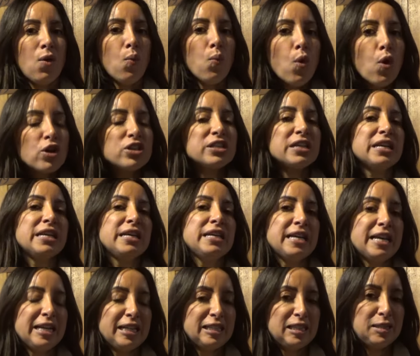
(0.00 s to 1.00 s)
what
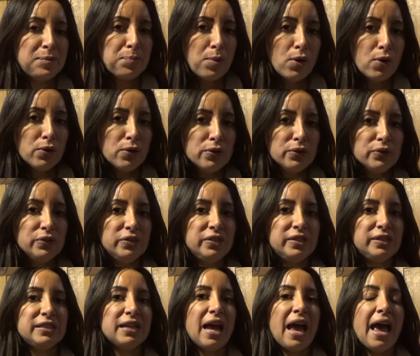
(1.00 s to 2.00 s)
he
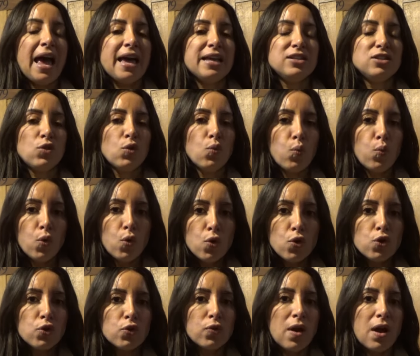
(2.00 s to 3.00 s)
exposed and the war
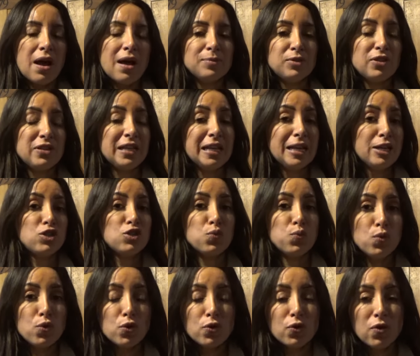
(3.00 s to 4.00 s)
crimes or the alleged
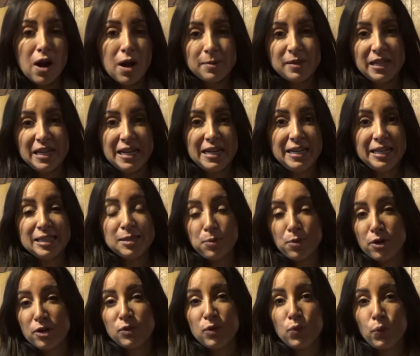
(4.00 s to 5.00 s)
war crimes that he
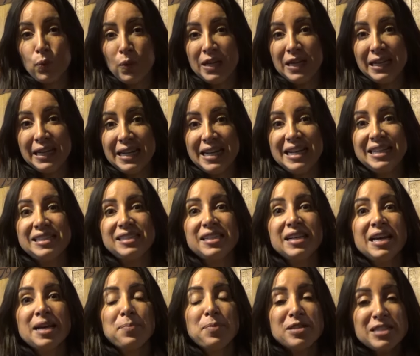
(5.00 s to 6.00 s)
exposed with WikiLeaks,
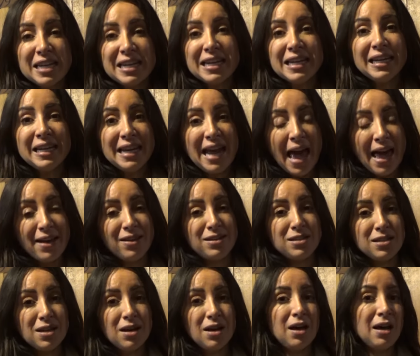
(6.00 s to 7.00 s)
particularly at a
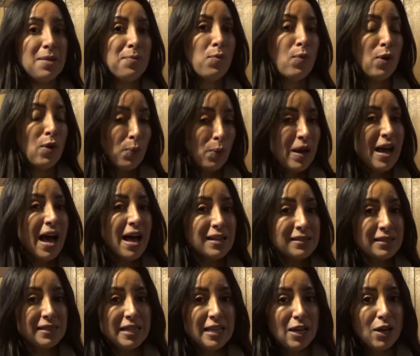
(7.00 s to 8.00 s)
time when we are
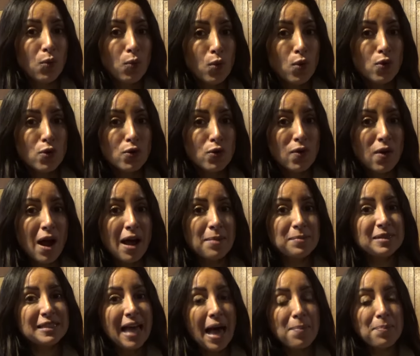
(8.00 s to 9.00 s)
seeing war
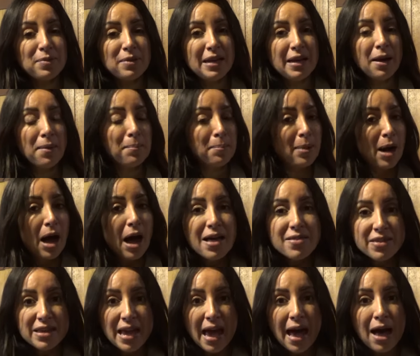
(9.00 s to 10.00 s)
crimes happening by
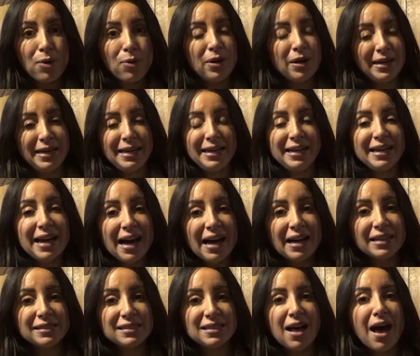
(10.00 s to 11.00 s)
the hour in
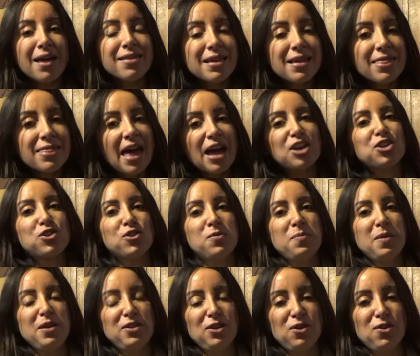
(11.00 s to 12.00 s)
Gaza, I think that should
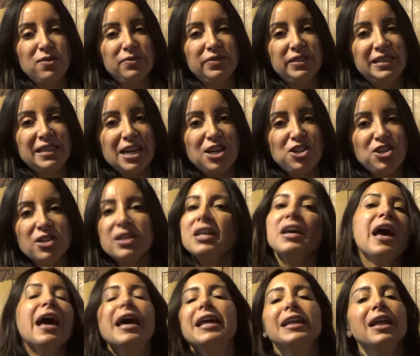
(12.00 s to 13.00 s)
be the conversation
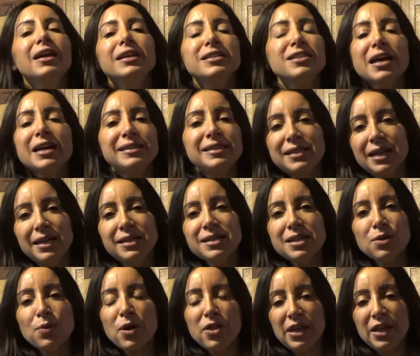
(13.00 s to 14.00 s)
and not
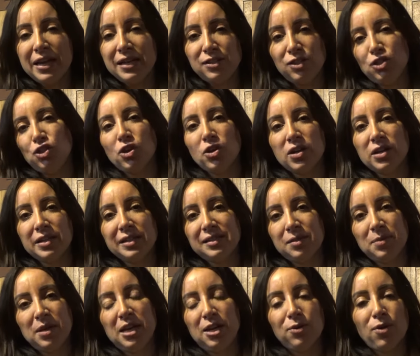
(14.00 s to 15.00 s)
dissecting whether he's a
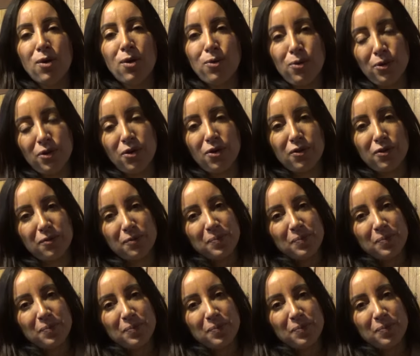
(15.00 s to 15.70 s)
journalism hero or not.